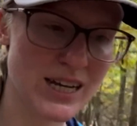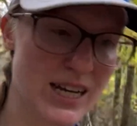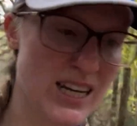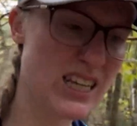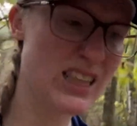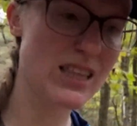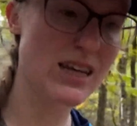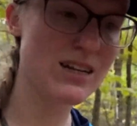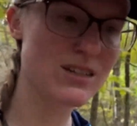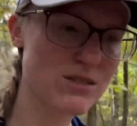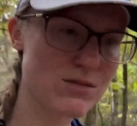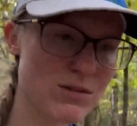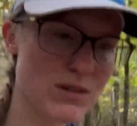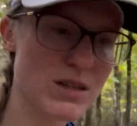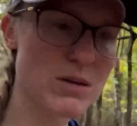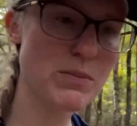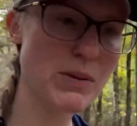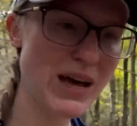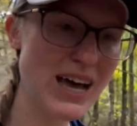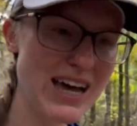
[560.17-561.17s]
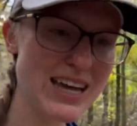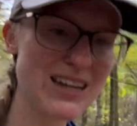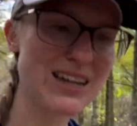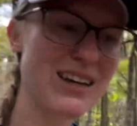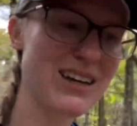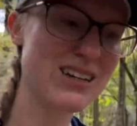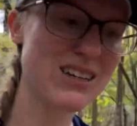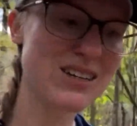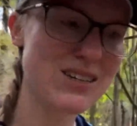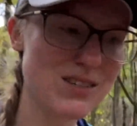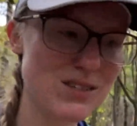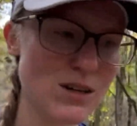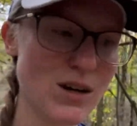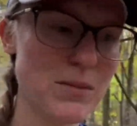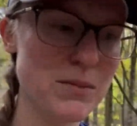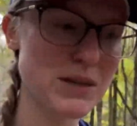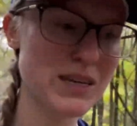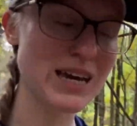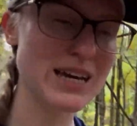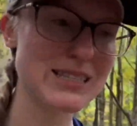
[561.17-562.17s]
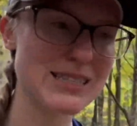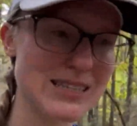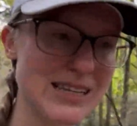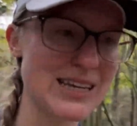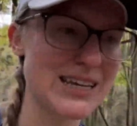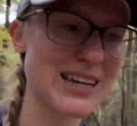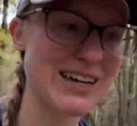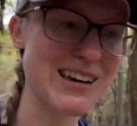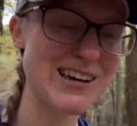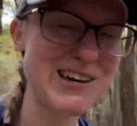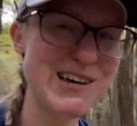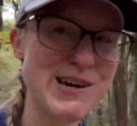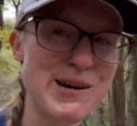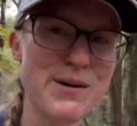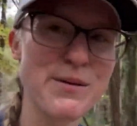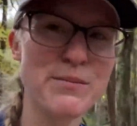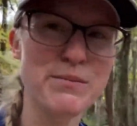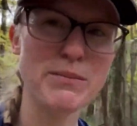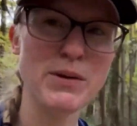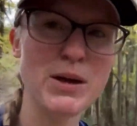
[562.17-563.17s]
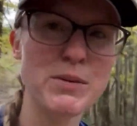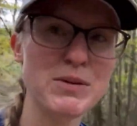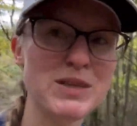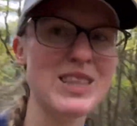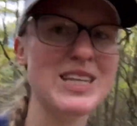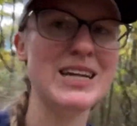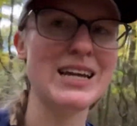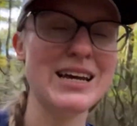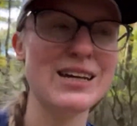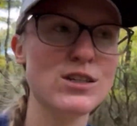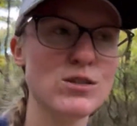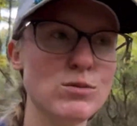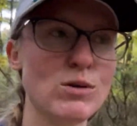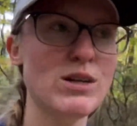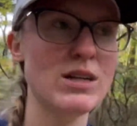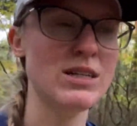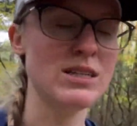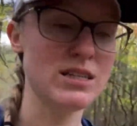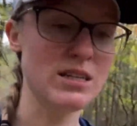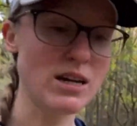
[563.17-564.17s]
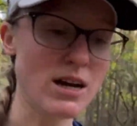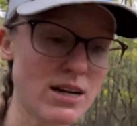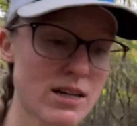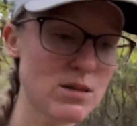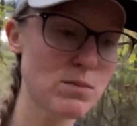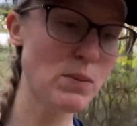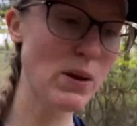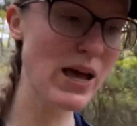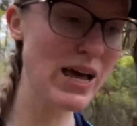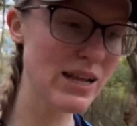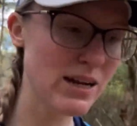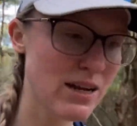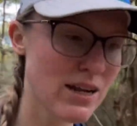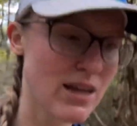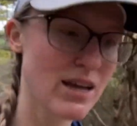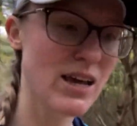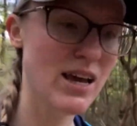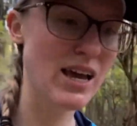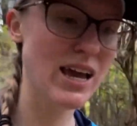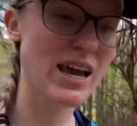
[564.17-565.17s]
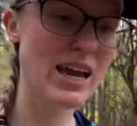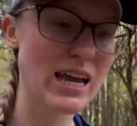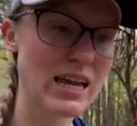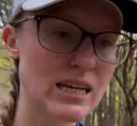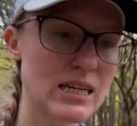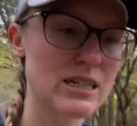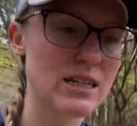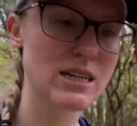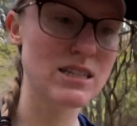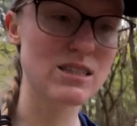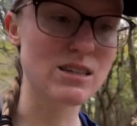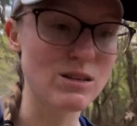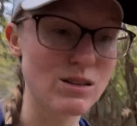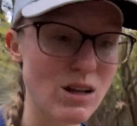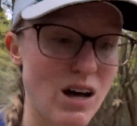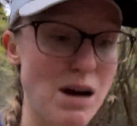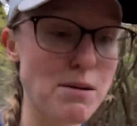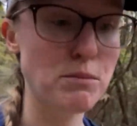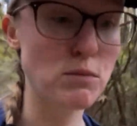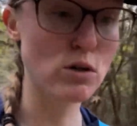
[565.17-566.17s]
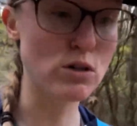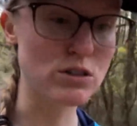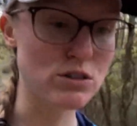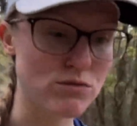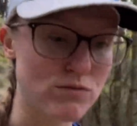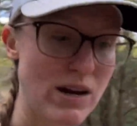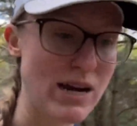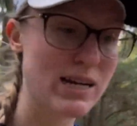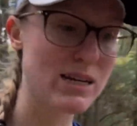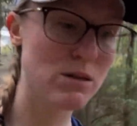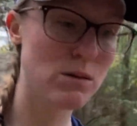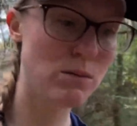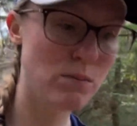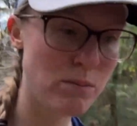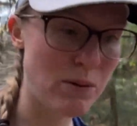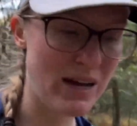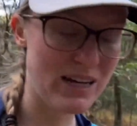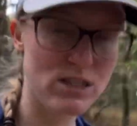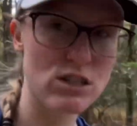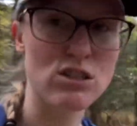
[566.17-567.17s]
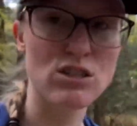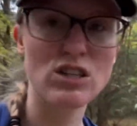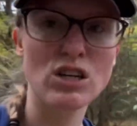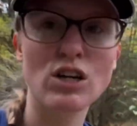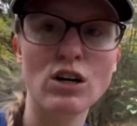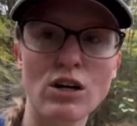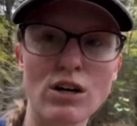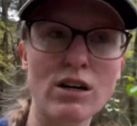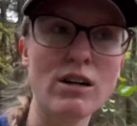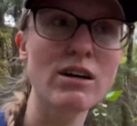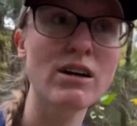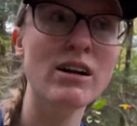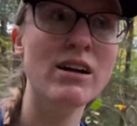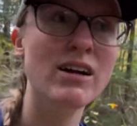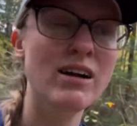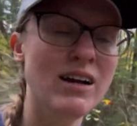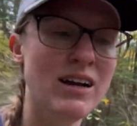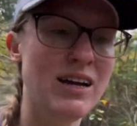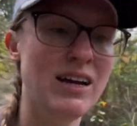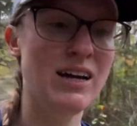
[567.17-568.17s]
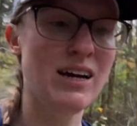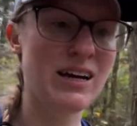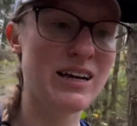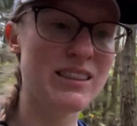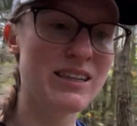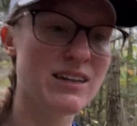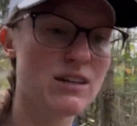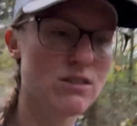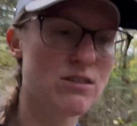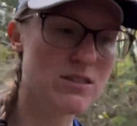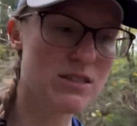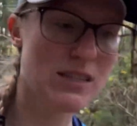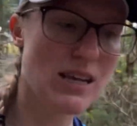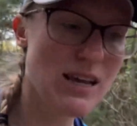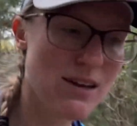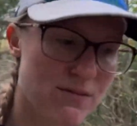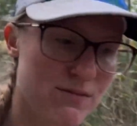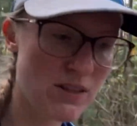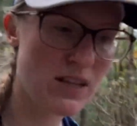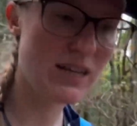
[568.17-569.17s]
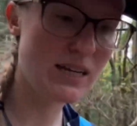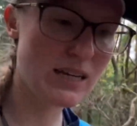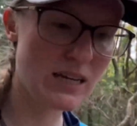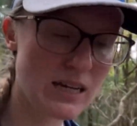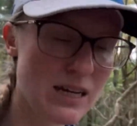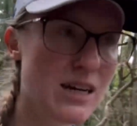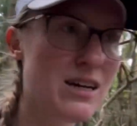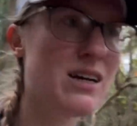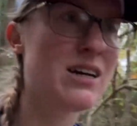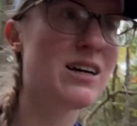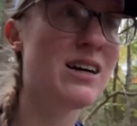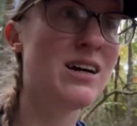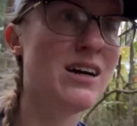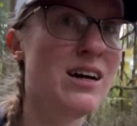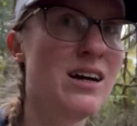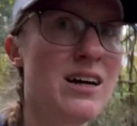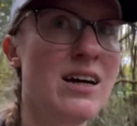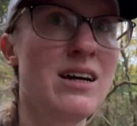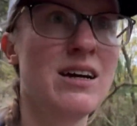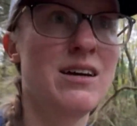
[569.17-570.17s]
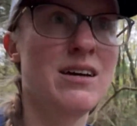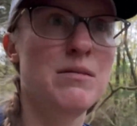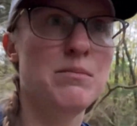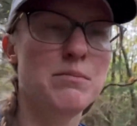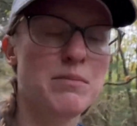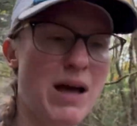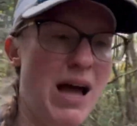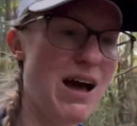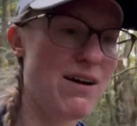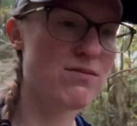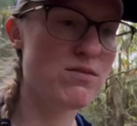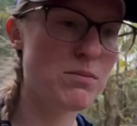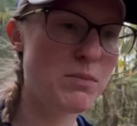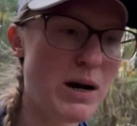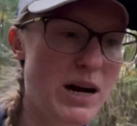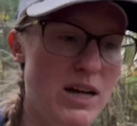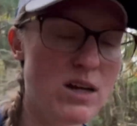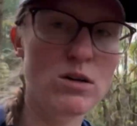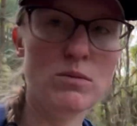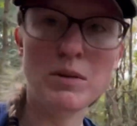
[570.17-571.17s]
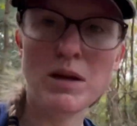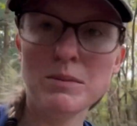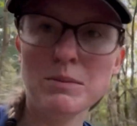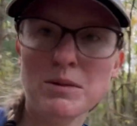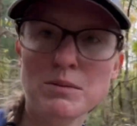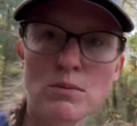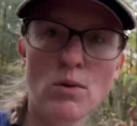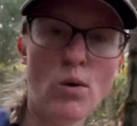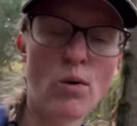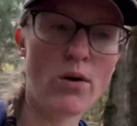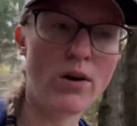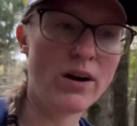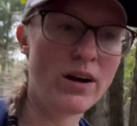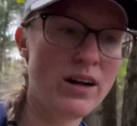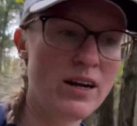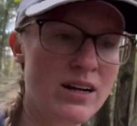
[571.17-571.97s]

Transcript: that is really bad. So I'm guessing maybe the next one is not as bad, and it's a lot more direct back to the car. I think I'll save like half a mile, maybe more.